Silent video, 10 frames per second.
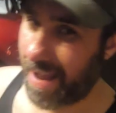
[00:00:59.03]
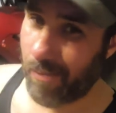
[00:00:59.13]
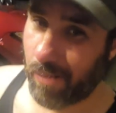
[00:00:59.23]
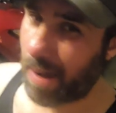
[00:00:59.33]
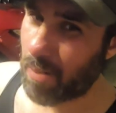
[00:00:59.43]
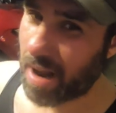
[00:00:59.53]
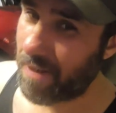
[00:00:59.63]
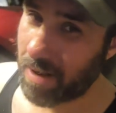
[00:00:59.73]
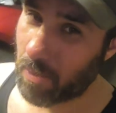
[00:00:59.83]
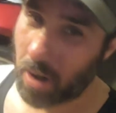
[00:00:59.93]
I probably won't
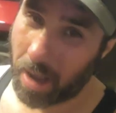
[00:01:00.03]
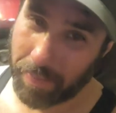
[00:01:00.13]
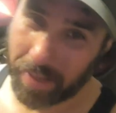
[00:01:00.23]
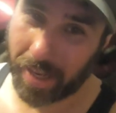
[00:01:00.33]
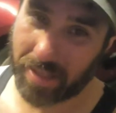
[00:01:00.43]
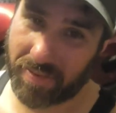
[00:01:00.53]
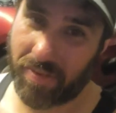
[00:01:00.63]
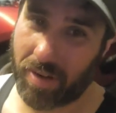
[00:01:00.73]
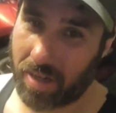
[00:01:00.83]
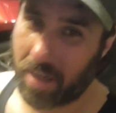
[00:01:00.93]
have any more updates
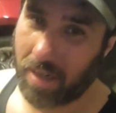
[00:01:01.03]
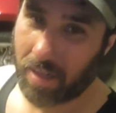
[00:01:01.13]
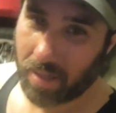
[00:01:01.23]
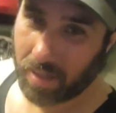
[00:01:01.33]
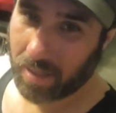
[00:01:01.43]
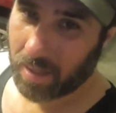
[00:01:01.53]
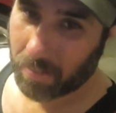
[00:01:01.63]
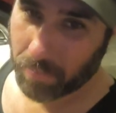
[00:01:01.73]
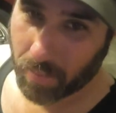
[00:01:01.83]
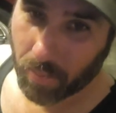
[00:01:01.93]
for
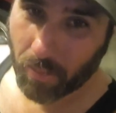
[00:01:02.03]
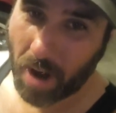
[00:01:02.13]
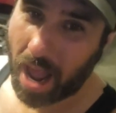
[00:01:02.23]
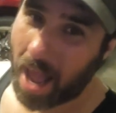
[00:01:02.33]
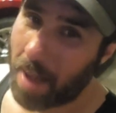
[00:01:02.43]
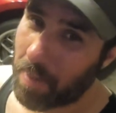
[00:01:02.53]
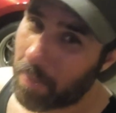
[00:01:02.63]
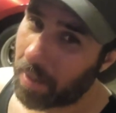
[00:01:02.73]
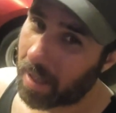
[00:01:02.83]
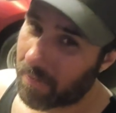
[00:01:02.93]

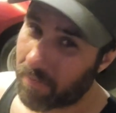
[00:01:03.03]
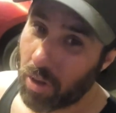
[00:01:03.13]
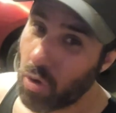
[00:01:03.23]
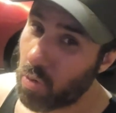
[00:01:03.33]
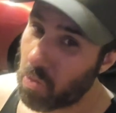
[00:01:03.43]
probably a few